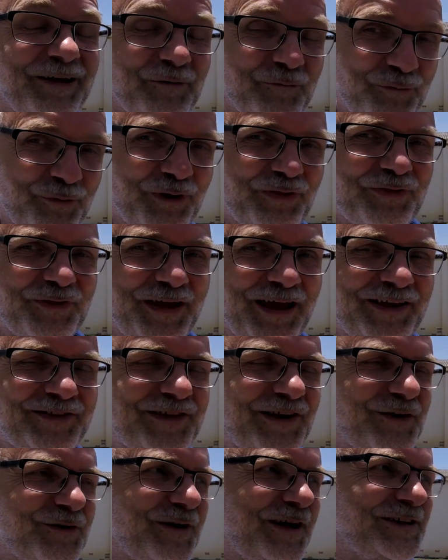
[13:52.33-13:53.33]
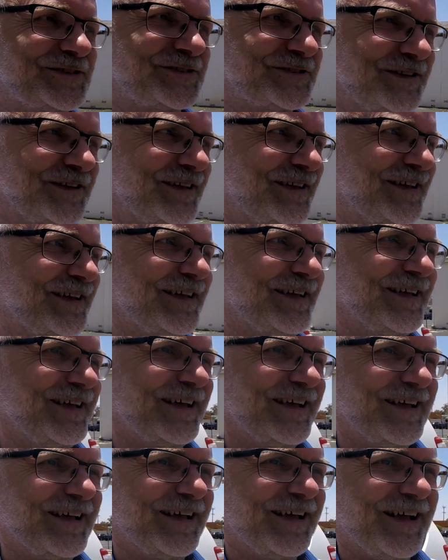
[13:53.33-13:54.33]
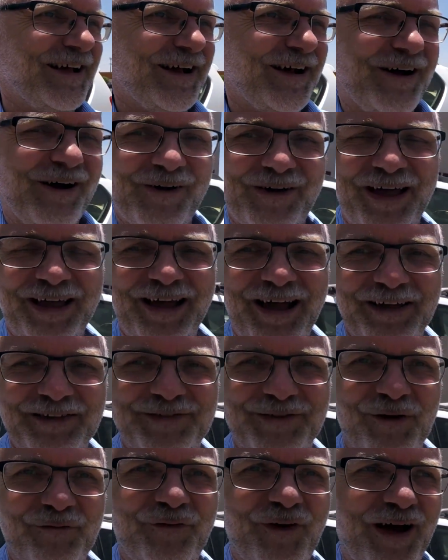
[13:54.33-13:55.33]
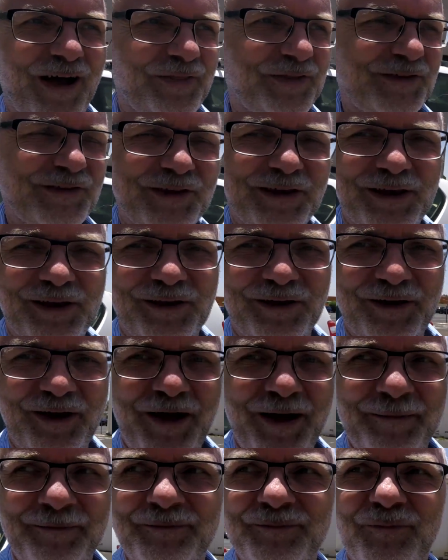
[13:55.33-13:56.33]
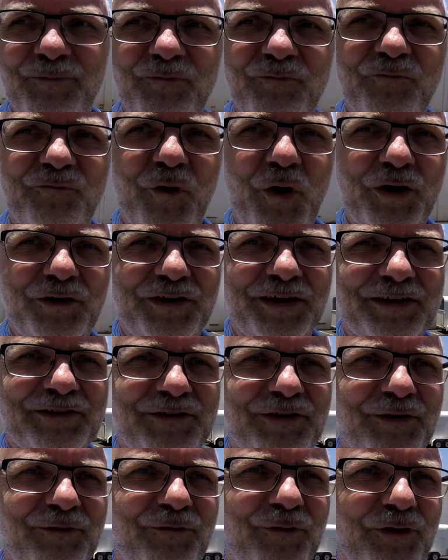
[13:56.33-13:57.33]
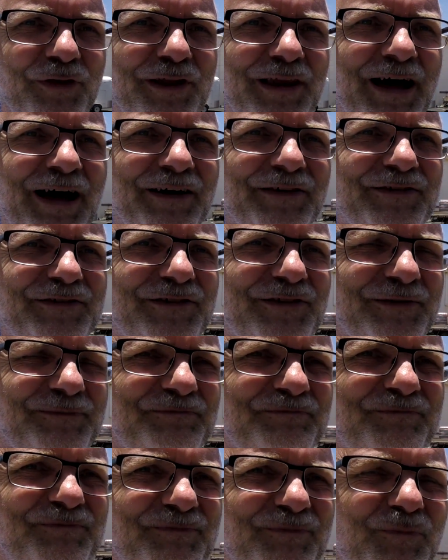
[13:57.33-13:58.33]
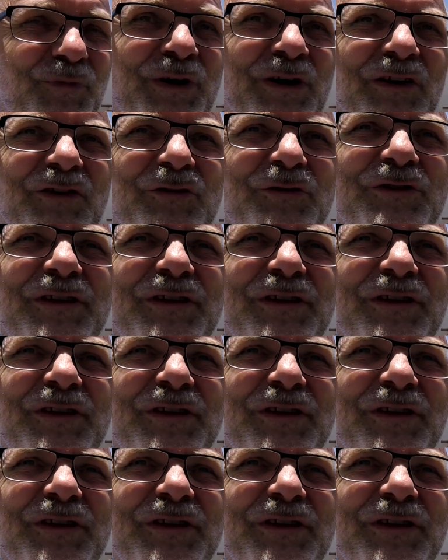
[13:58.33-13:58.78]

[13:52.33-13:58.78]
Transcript: with acceleration. Okay guys, so far this little verdict for the last 1 or 2